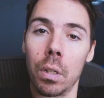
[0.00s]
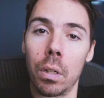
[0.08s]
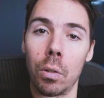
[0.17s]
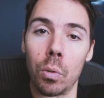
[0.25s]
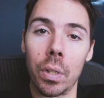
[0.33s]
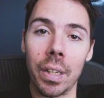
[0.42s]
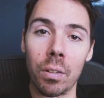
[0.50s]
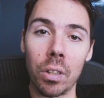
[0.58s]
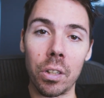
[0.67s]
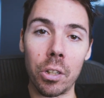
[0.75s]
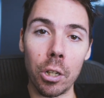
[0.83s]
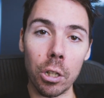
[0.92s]
go down
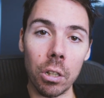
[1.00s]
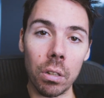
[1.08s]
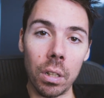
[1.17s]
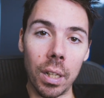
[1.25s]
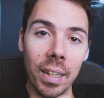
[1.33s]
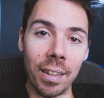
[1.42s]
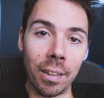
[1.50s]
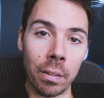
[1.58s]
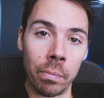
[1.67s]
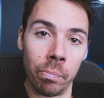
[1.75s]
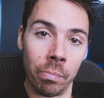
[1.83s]
a darker lane